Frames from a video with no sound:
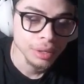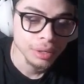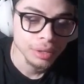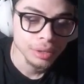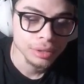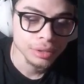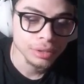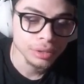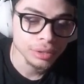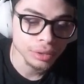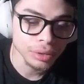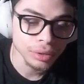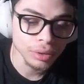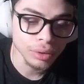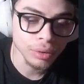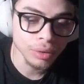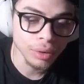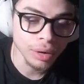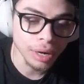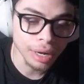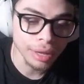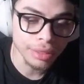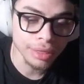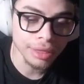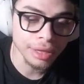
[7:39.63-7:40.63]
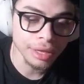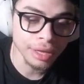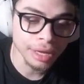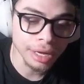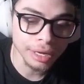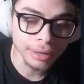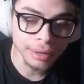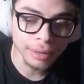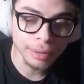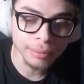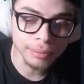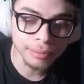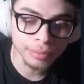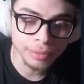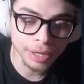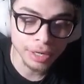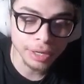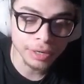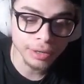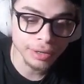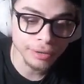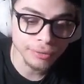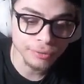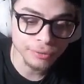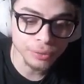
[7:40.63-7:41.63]
So I think I'm kind of
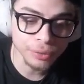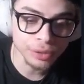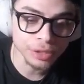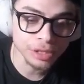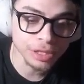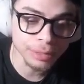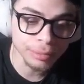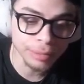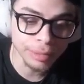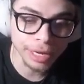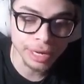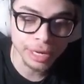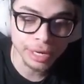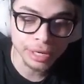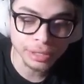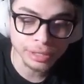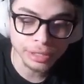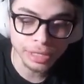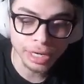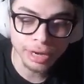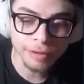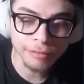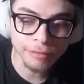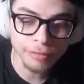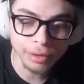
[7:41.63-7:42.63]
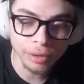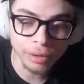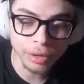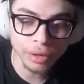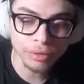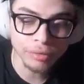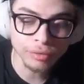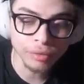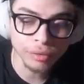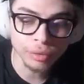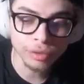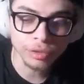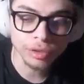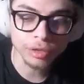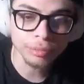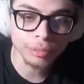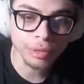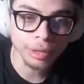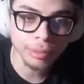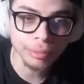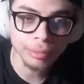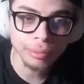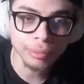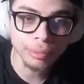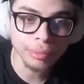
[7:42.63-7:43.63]
like forced to back because I have a lot of gold
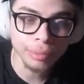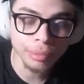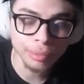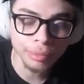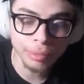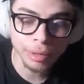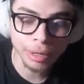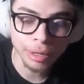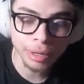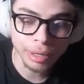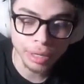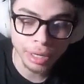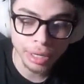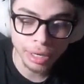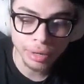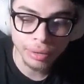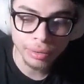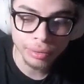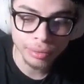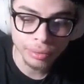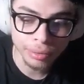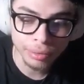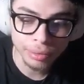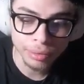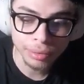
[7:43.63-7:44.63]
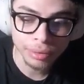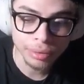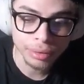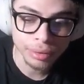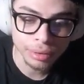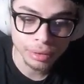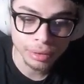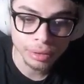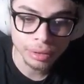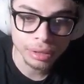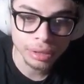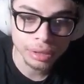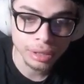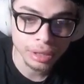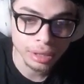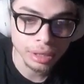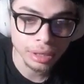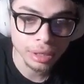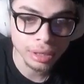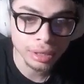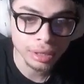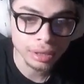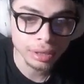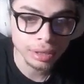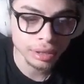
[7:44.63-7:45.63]
in my account.
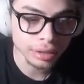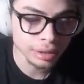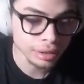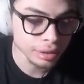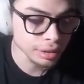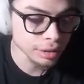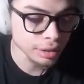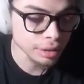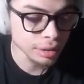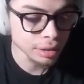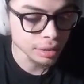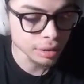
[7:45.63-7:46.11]
Let's see.